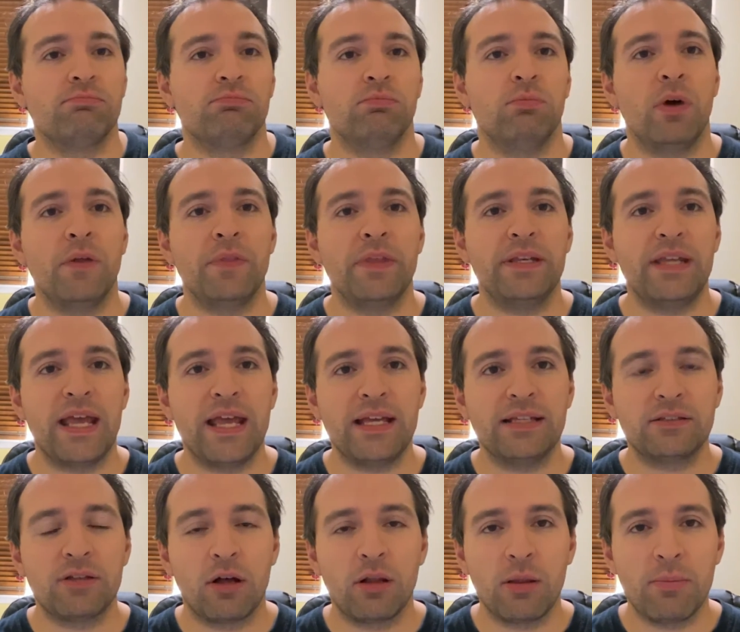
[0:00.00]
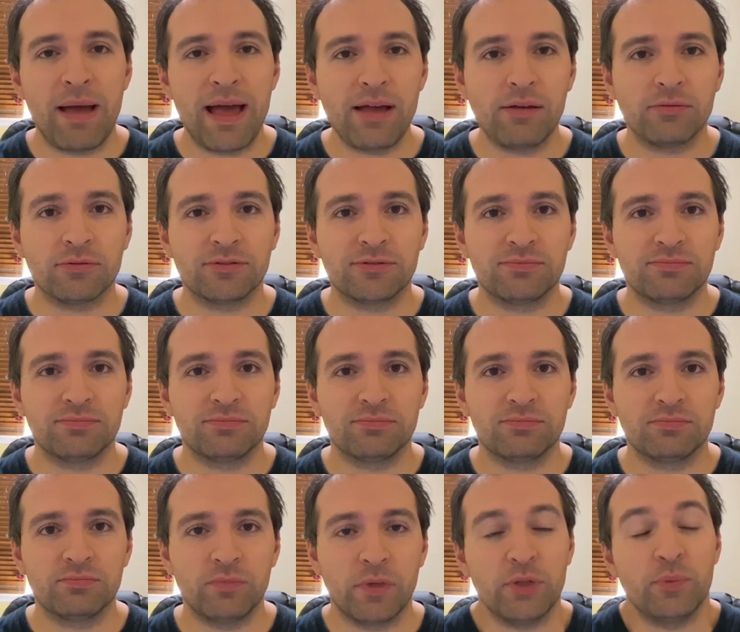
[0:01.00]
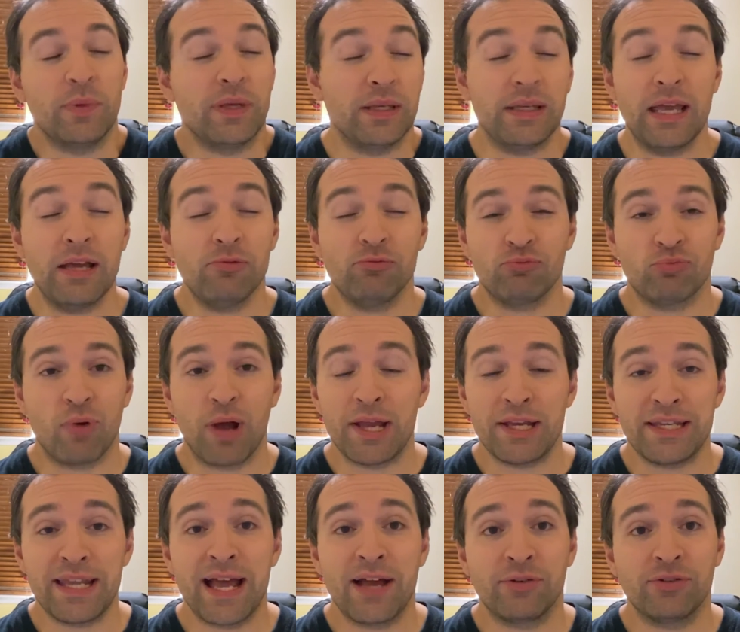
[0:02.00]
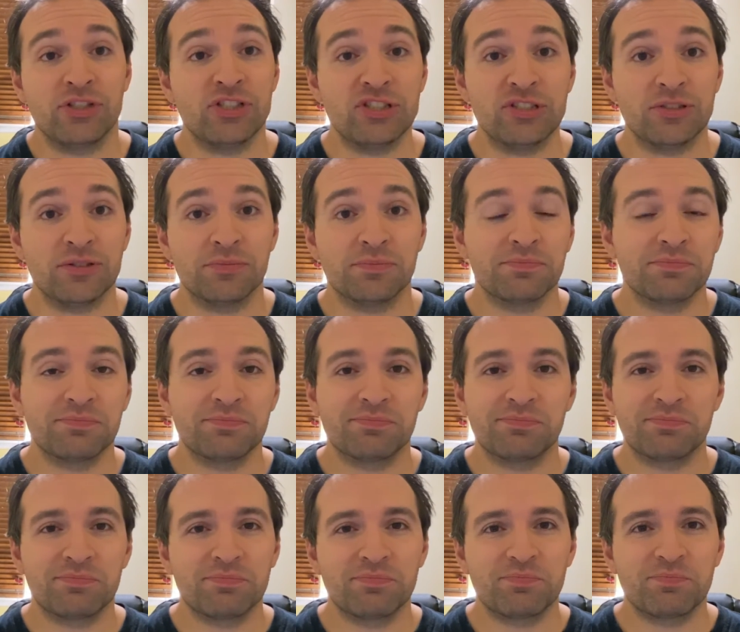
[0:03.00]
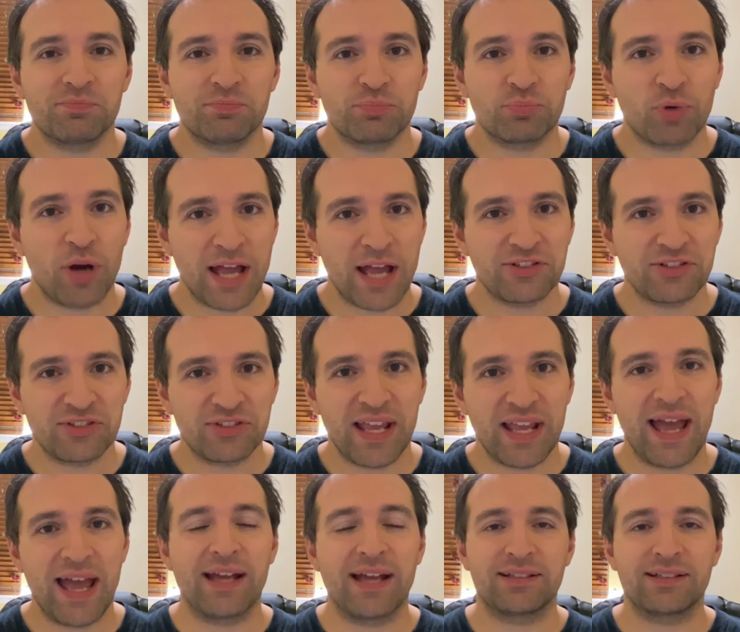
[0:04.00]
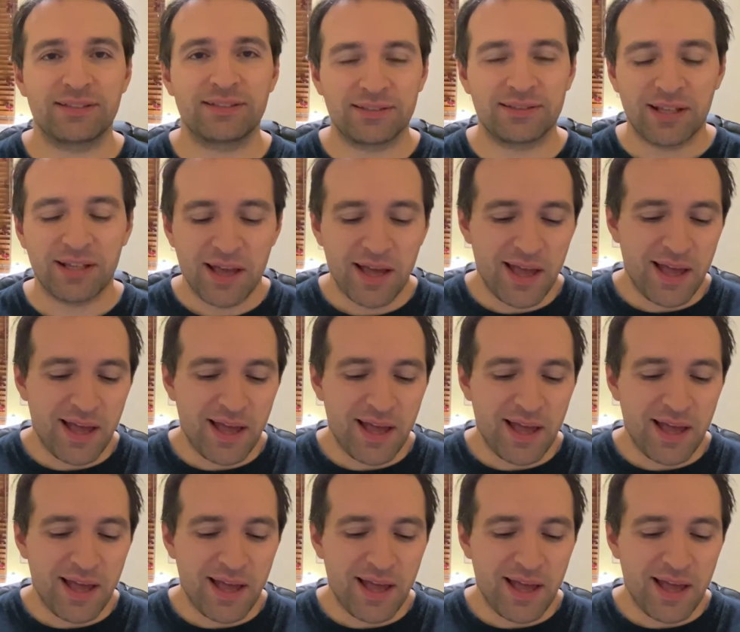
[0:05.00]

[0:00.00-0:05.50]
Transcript: what the day is all about when we get right down to brass tacks.